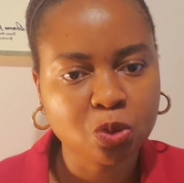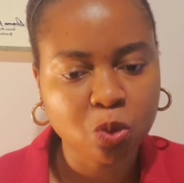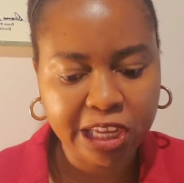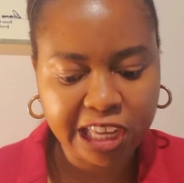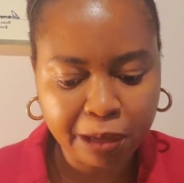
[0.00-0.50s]

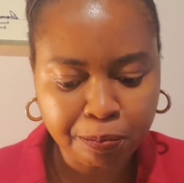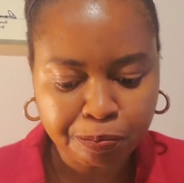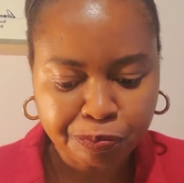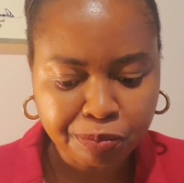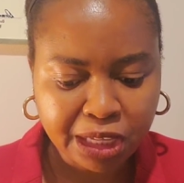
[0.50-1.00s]
Okay,
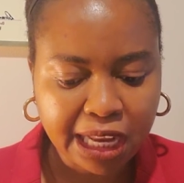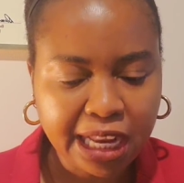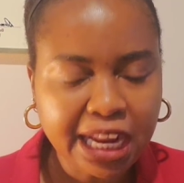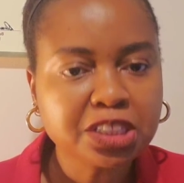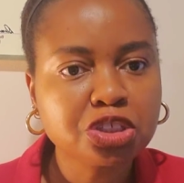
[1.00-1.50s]

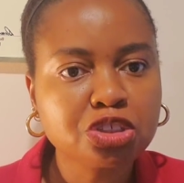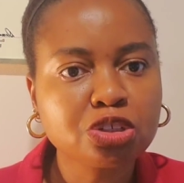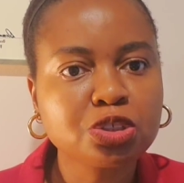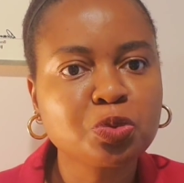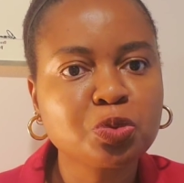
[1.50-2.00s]
let's
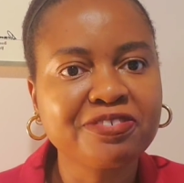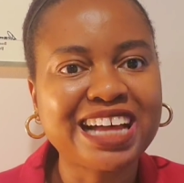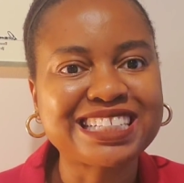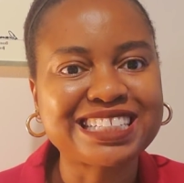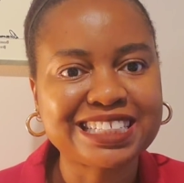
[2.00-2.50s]
start with
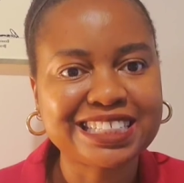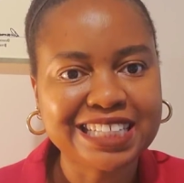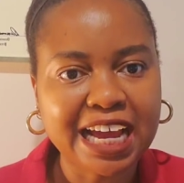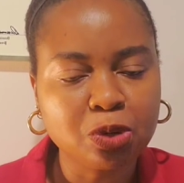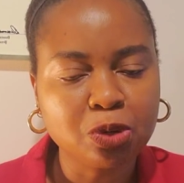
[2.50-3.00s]

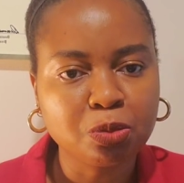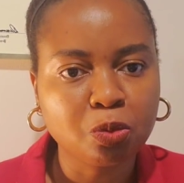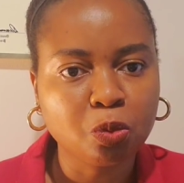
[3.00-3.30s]
asylum.